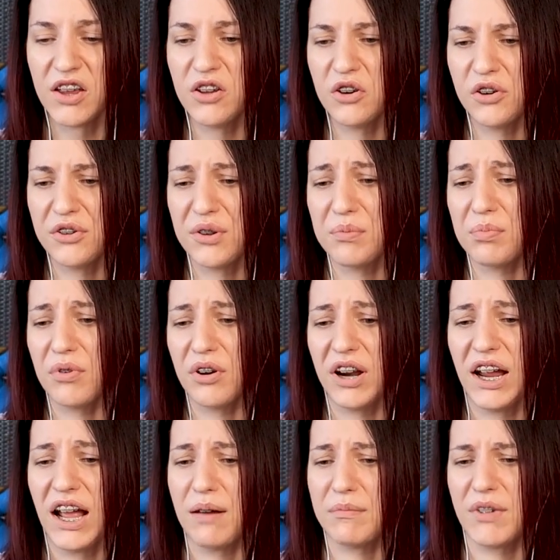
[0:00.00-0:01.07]
You're too
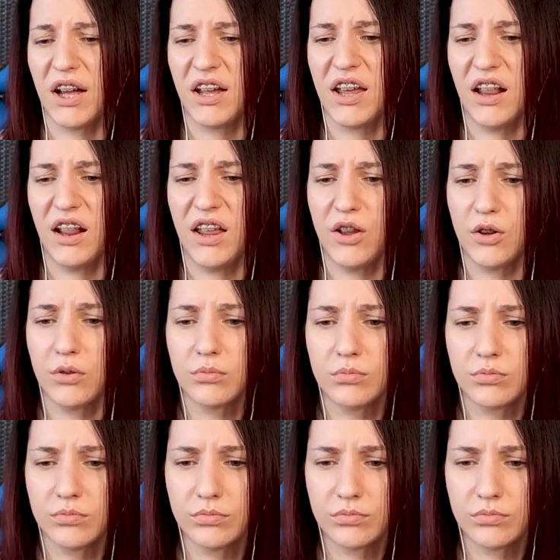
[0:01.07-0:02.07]
boring, I'm not killing you.